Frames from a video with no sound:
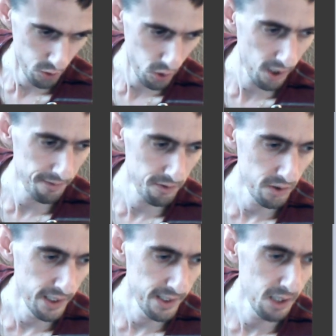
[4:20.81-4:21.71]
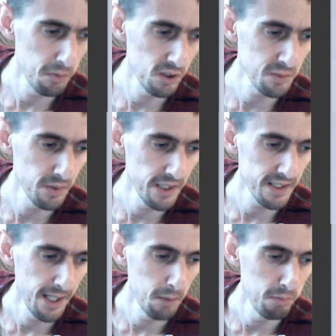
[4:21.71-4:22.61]
you have to enable
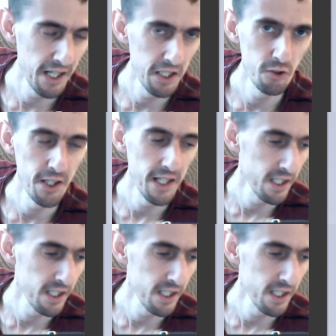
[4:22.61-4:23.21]
split app binary